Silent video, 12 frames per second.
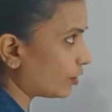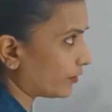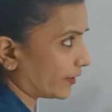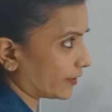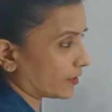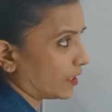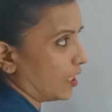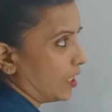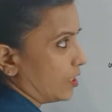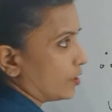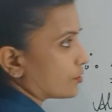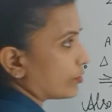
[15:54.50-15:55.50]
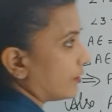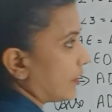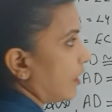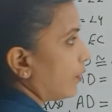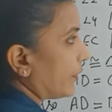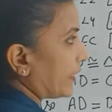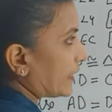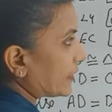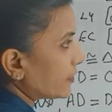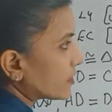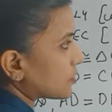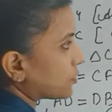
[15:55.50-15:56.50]
Alright. So now
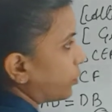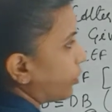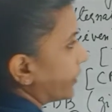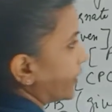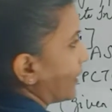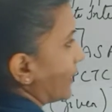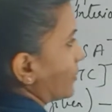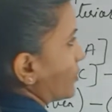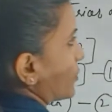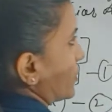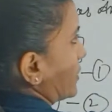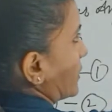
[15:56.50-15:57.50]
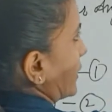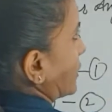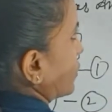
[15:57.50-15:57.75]
in this quadrilateral,